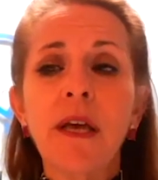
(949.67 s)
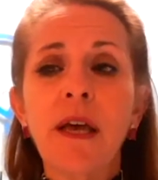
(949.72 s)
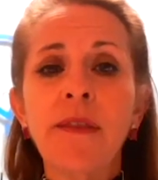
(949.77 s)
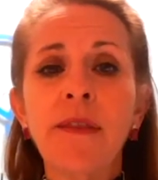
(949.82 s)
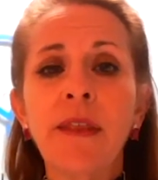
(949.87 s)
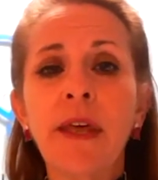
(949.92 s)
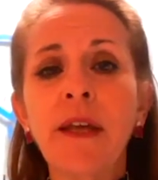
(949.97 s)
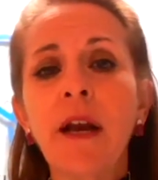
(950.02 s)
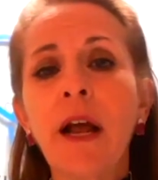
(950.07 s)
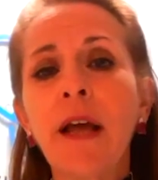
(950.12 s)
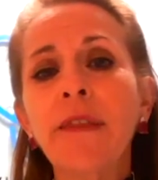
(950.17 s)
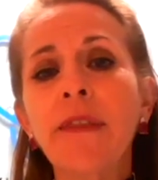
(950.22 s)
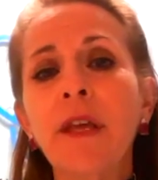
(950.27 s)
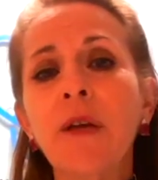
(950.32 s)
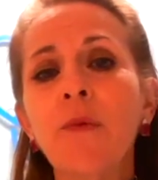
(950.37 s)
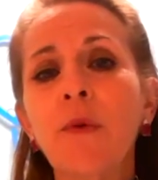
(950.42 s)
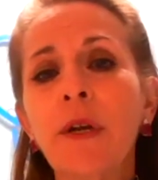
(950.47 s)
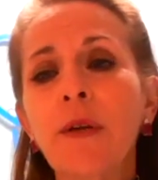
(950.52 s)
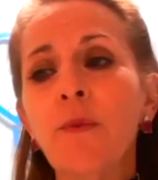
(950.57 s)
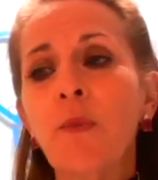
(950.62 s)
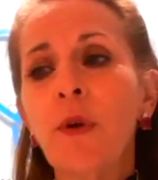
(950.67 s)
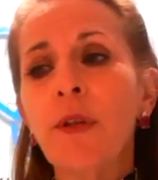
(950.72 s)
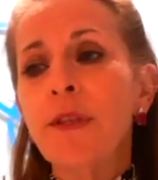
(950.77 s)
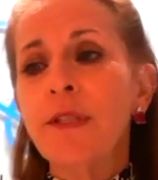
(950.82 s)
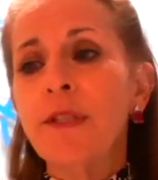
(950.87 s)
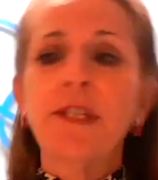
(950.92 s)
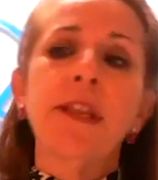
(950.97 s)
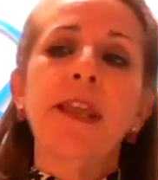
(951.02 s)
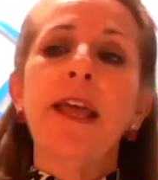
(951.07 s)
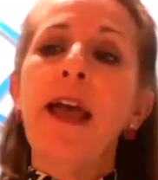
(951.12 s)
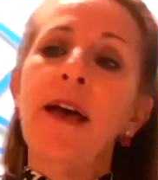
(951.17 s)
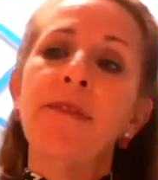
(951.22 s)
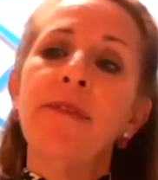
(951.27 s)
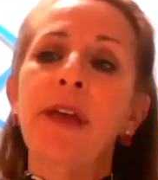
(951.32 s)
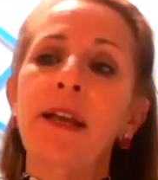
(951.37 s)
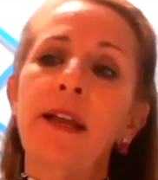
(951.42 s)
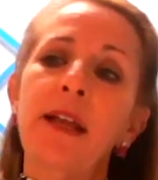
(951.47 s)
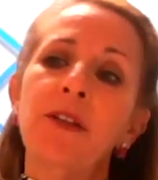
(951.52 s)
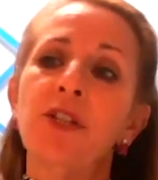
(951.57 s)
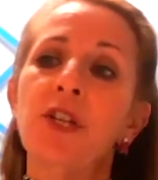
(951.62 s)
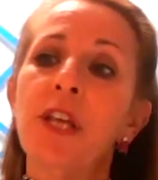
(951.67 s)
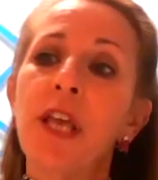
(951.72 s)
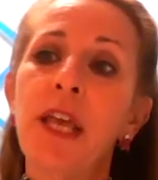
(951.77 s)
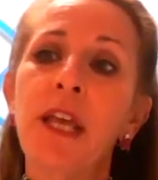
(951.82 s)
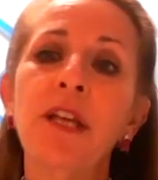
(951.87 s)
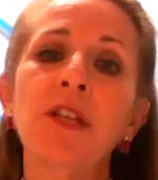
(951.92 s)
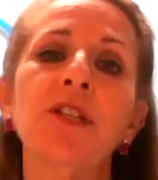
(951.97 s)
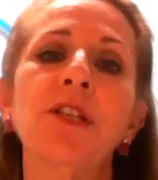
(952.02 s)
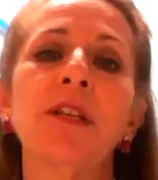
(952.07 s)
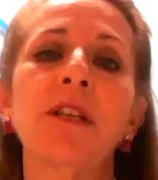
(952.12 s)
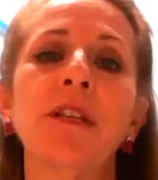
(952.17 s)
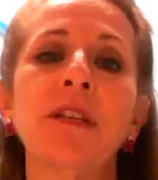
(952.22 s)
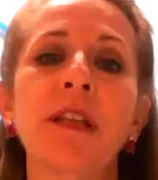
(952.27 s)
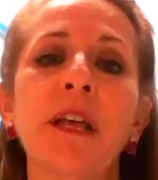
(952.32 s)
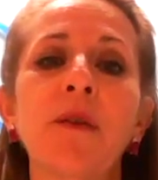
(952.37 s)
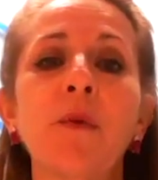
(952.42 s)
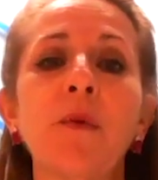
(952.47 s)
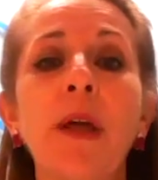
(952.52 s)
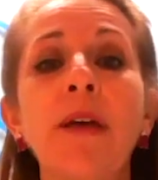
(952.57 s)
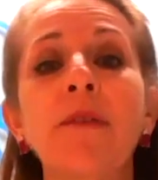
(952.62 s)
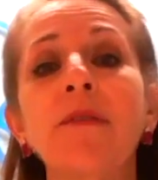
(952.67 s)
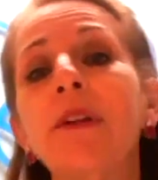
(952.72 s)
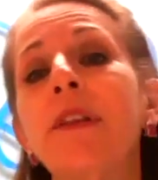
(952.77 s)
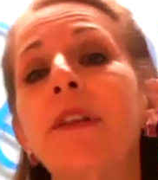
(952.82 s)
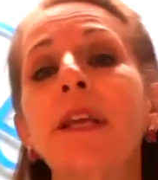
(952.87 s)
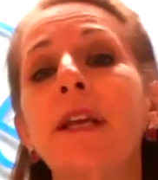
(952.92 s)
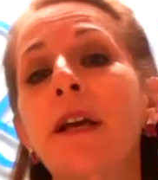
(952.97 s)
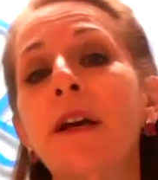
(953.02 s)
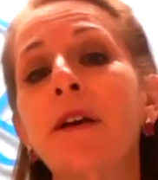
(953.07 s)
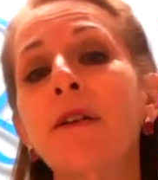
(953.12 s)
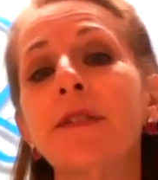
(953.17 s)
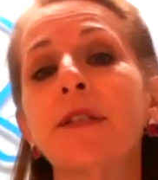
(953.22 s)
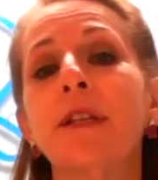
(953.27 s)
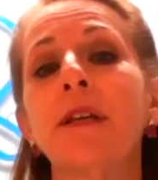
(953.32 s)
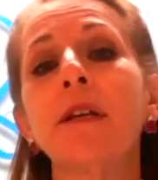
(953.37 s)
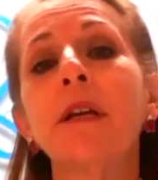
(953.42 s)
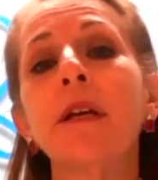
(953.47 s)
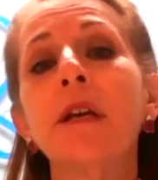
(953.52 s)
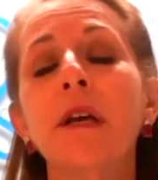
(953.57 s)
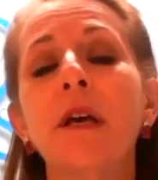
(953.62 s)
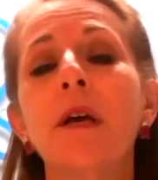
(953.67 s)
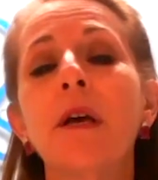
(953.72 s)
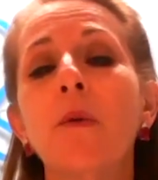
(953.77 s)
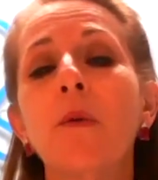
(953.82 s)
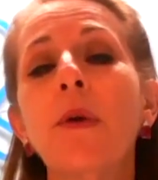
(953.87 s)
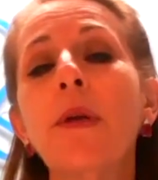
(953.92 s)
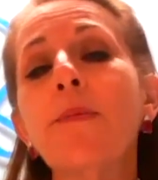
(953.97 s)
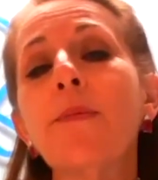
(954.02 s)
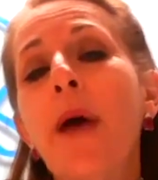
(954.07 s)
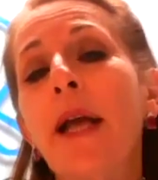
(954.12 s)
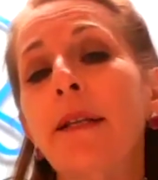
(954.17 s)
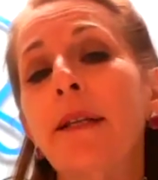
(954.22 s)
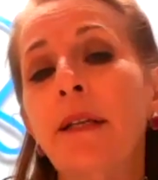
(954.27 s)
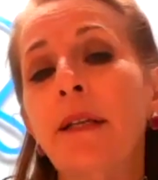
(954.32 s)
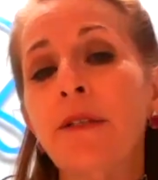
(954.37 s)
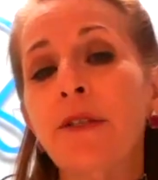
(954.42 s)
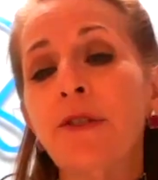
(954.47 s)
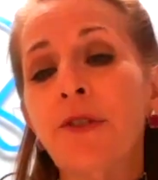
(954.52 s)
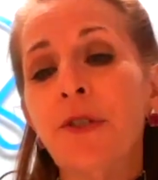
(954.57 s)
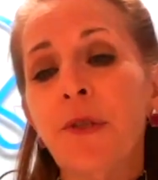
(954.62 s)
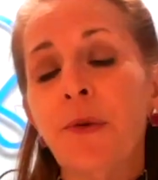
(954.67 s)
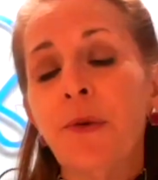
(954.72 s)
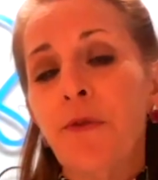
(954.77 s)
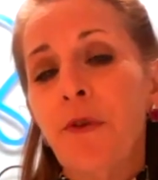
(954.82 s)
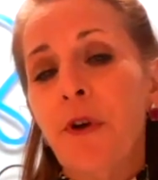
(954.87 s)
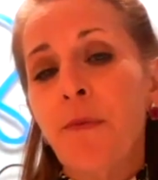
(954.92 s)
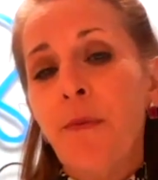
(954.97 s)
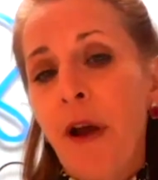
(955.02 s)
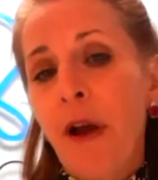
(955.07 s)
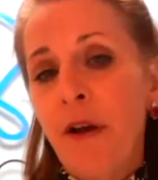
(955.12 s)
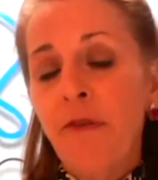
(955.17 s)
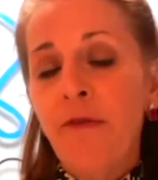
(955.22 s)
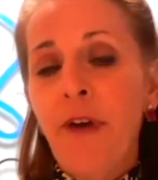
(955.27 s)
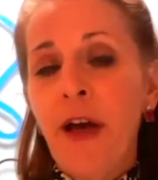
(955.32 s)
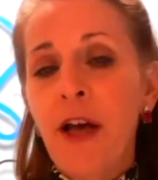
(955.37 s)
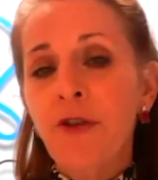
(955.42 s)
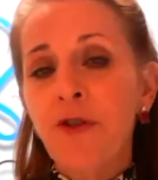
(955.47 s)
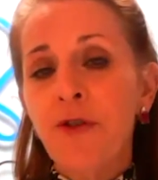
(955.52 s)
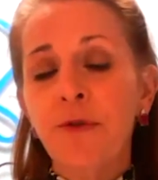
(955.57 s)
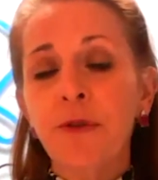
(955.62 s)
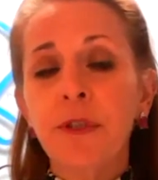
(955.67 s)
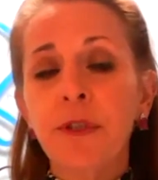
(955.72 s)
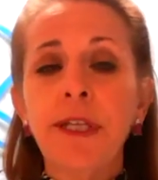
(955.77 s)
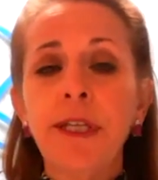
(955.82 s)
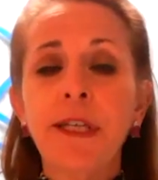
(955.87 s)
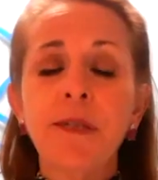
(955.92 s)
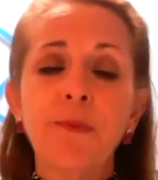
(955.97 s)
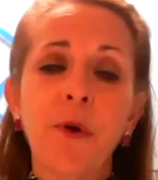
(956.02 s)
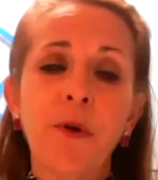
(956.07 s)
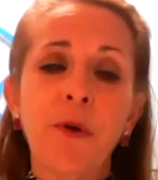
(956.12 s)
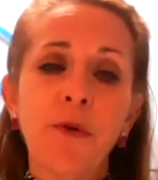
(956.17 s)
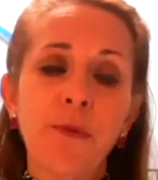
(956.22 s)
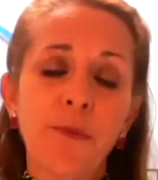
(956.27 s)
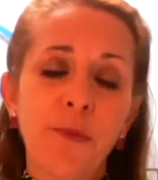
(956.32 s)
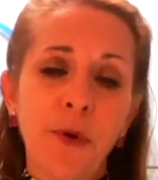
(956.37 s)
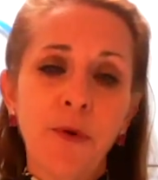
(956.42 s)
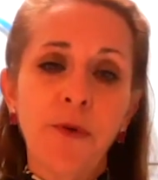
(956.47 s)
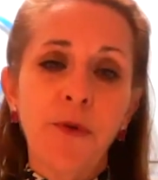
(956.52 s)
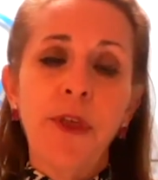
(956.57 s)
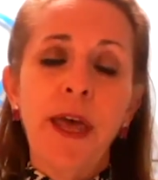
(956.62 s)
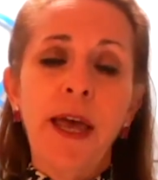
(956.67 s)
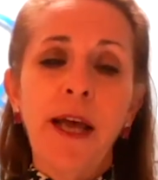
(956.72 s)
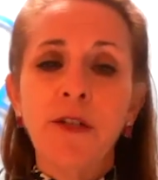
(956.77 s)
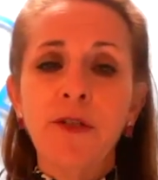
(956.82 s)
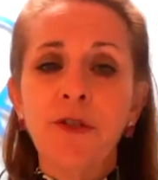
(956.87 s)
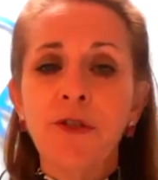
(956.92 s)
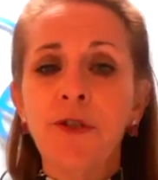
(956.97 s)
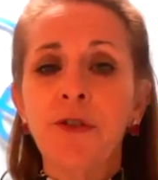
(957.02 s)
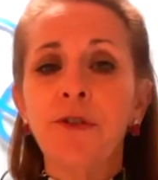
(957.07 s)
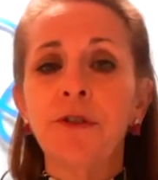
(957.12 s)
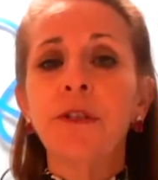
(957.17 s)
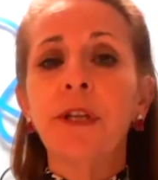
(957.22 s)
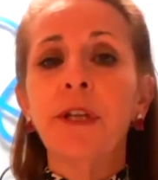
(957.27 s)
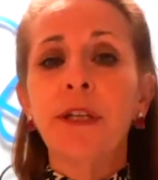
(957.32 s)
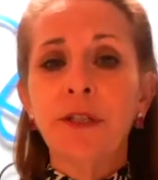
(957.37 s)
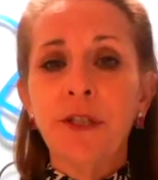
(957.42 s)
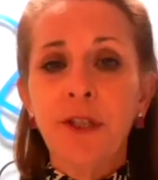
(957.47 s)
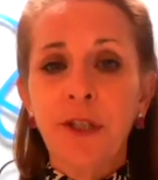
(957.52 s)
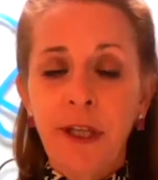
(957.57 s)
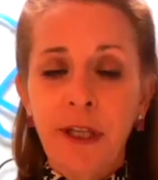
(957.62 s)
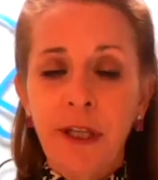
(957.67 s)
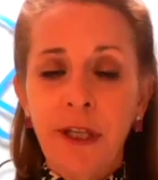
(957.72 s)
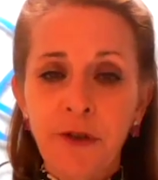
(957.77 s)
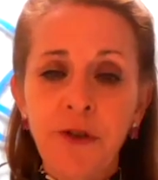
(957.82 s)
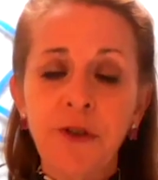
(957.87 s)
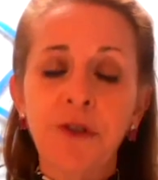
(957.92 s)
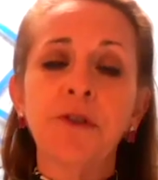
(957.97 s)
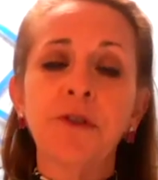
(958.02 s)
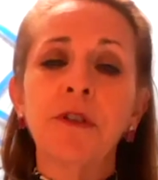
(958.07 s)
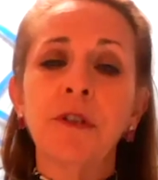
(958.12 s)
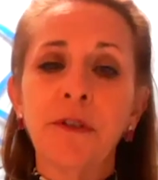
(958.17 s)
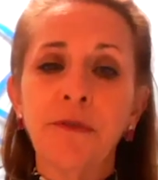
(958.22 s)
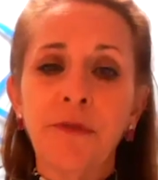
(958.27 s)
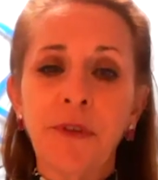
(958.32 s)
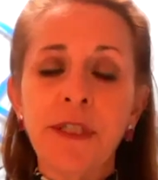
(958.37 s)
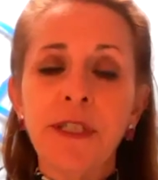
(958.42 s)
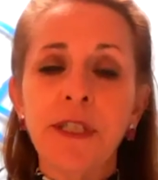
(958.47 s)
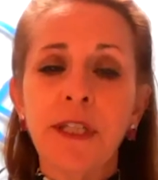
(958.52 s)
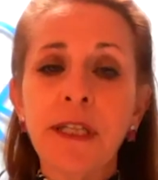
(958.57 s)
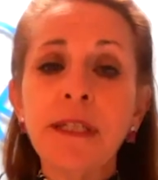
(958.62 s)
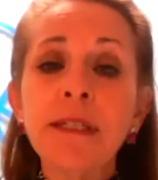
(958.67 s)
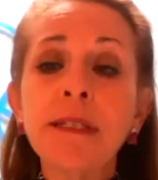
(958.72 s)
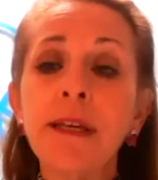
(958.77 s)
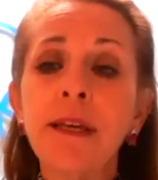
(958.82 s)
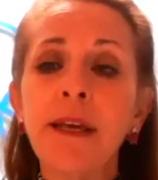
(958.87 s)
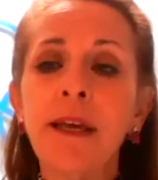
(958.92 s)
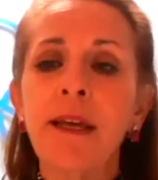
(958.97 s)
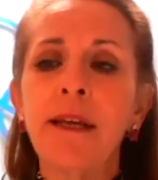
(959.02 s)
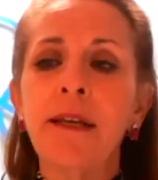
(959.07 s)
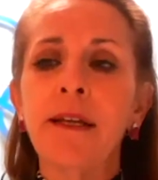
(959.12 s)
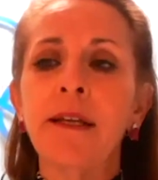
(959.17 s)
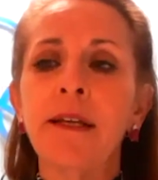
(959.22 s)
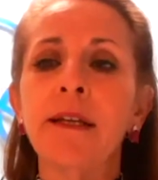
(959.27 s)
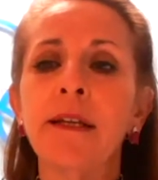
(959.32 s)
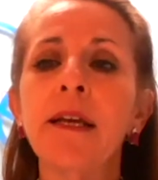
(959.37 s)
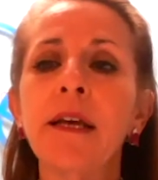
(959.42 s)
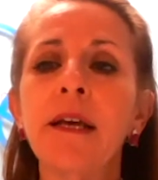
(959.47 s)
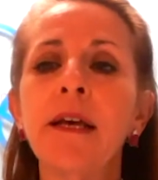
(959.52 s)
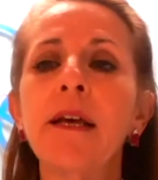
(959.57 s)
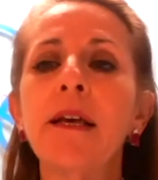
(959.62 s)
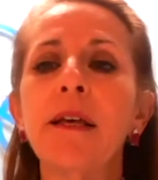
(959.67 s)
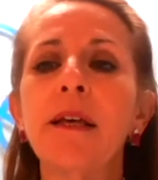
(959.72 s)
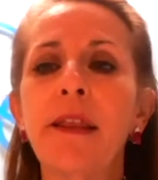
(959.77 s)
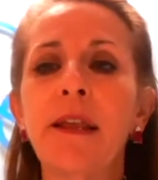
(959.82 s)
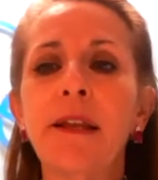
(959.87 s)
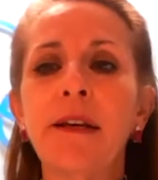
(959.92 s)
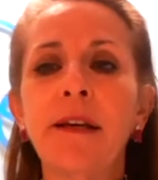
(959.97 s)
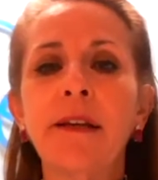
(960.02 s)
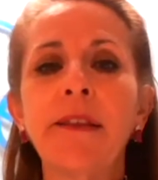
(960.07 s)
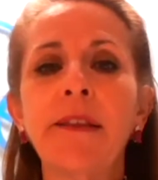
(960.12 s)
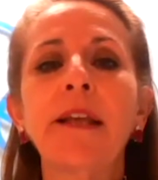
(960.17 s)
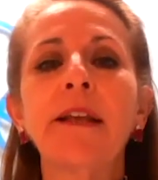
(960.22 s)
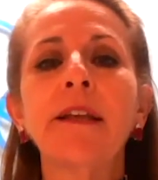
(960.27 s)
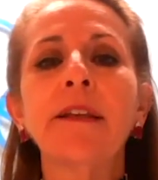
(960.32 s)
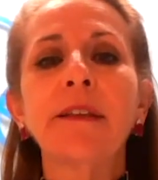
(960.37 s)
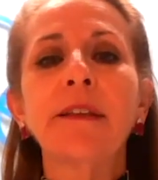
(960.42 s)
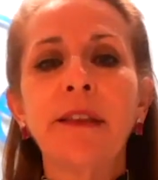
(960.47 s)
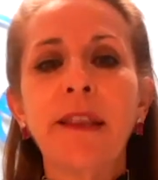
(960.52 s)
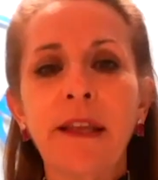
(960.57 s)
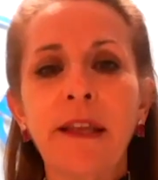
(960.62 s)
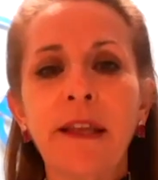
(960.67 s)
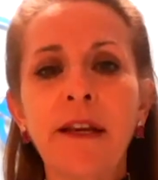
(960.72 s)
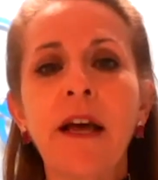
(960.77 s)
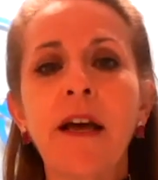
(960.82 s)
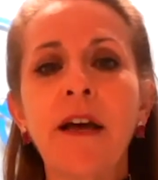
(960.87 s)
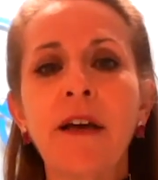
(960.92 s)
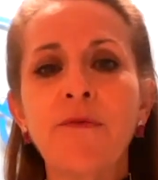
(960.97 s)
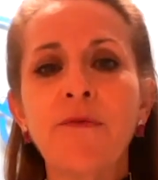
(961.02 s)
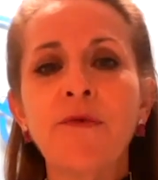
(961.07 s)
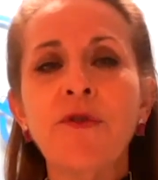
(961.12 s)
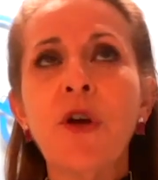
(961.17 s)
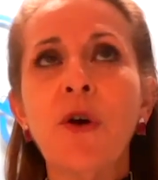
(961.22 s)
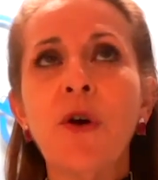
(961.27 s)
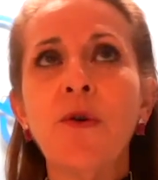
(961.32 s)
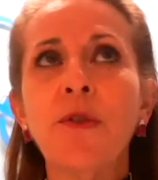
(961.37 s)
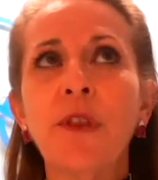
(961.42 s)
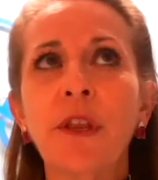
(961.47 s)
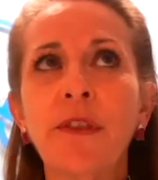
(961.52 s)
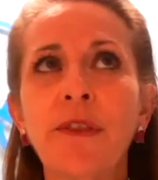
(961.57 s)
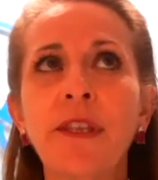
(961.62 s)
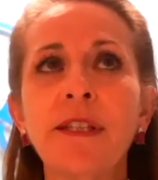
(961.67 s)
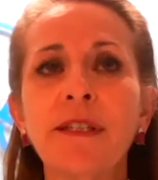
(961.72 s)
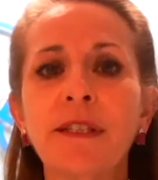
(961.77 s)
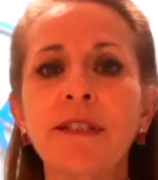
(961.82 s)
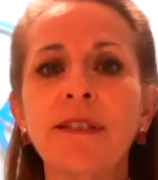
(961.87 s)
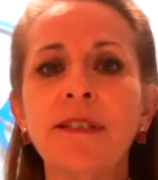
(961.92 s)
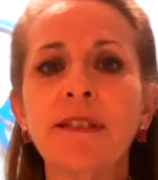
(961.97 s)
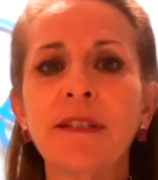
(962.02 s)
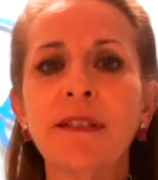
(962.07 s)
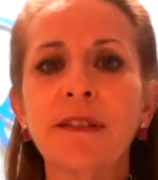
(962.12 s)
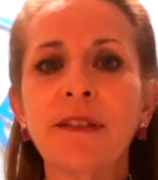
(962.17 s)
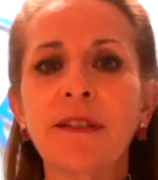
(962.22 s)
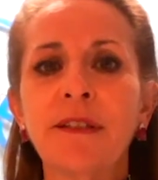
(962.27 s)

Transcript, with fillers: And then I think once they have that education and everything else that we might need to do with our myofascial release, both both external and internal, if it's indicated, then they they know that this is